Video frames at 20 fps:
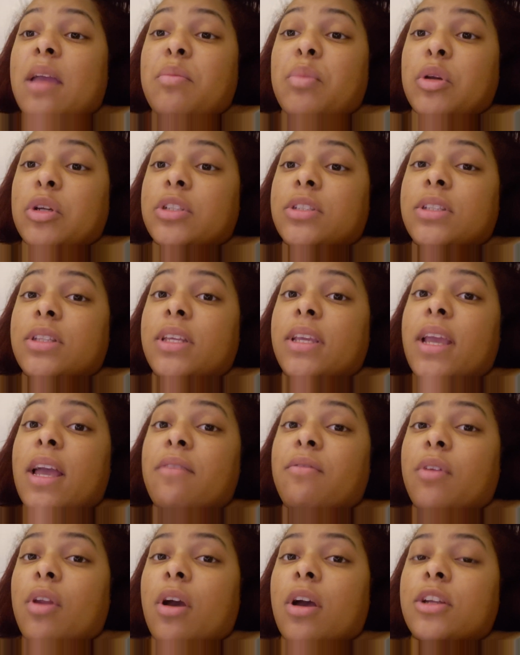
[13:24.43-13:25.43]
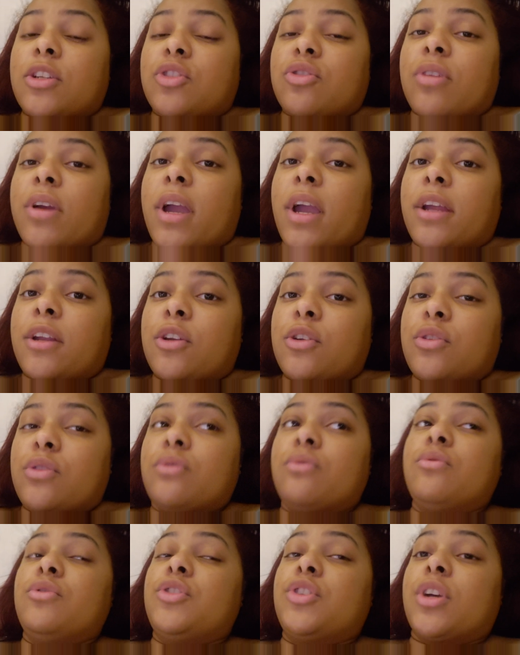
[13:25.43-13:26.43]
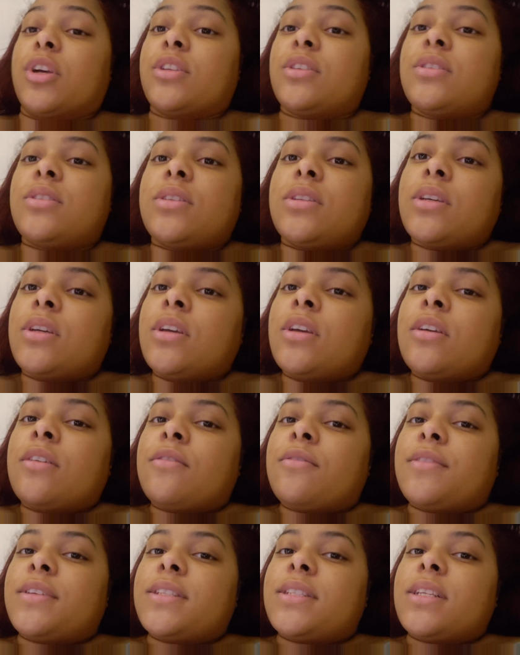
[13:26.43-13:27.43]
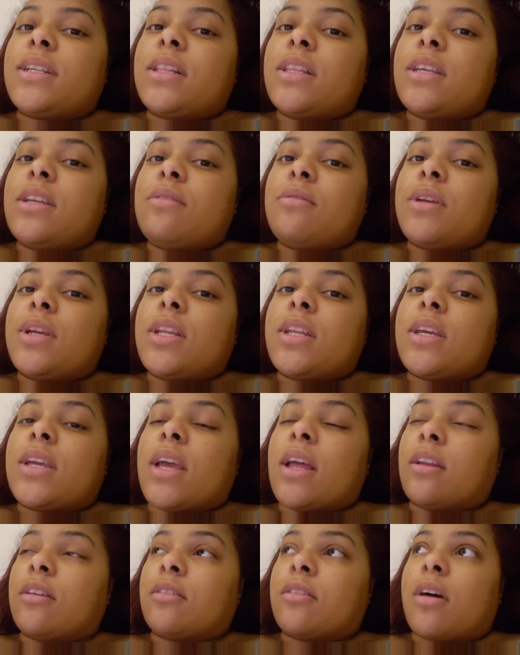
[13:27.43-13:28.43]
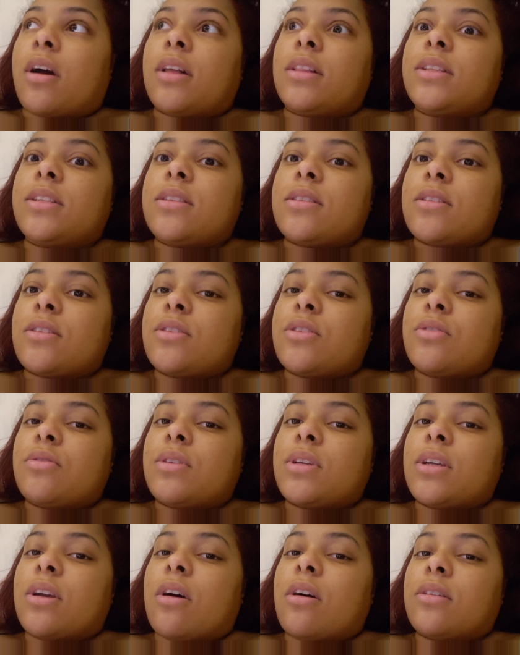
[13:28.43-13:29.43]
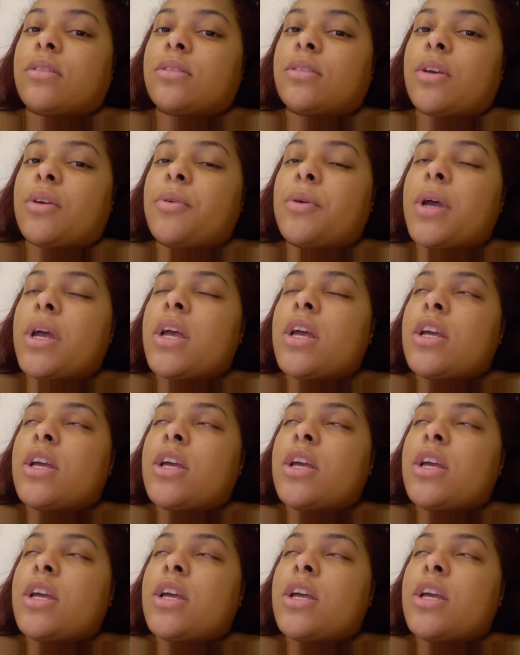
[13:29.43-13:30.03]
I personally have not tried to just physically read it and not listen to it also,